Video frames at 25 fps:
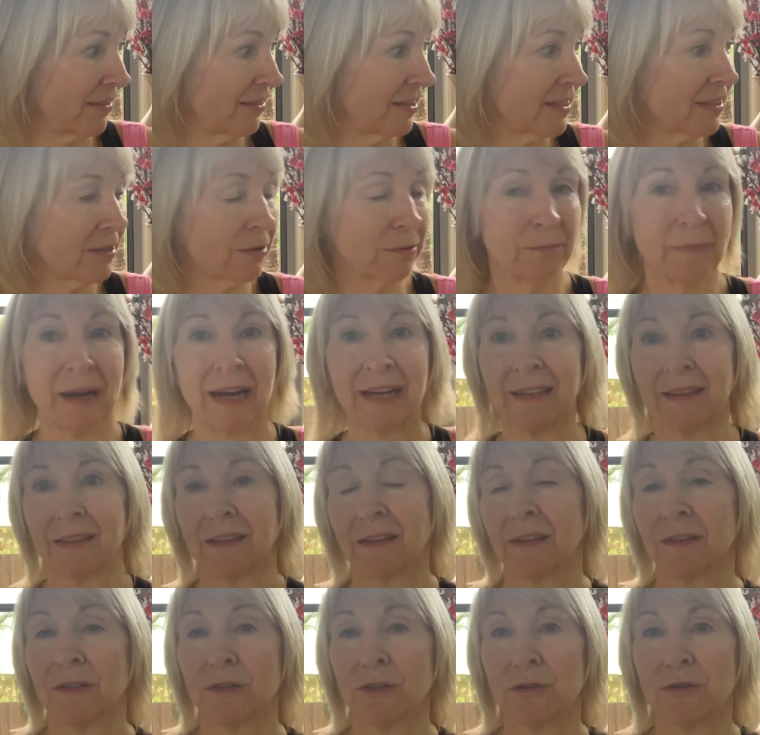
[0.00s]
This will make
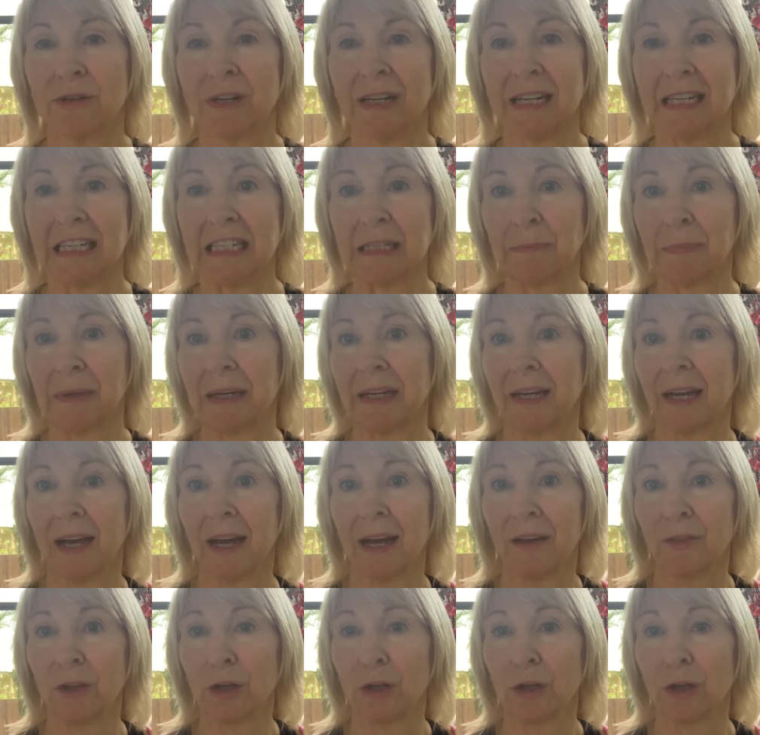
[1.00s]
the trees bigger,